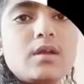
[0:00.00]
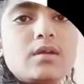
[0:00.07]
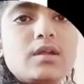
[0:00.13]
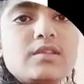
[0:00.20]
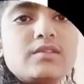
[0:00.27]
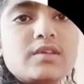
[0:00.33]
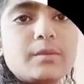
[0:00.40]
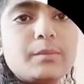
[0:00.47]

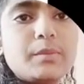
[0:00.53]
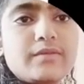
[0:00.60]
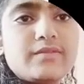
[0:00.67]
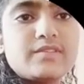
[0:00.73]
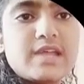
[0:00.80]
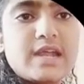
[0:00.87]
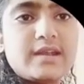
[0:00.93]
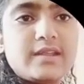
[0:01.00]
Descriptive
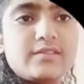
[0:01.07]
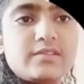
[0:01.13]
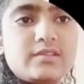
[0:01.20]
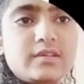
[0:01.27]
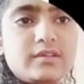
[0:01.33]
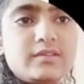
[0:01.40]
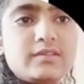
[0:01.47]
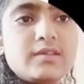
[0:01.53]

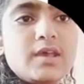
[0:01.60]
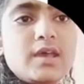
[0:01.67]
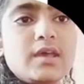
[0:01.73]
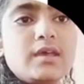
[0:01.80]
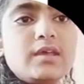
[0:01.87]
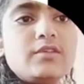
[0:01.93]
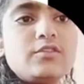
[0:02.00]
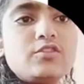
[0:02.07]
statistics.
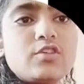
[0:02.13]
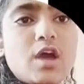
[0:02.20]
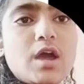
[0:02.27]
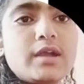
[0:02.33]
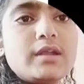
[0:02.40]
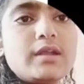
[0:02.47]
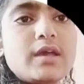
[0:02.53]
In short,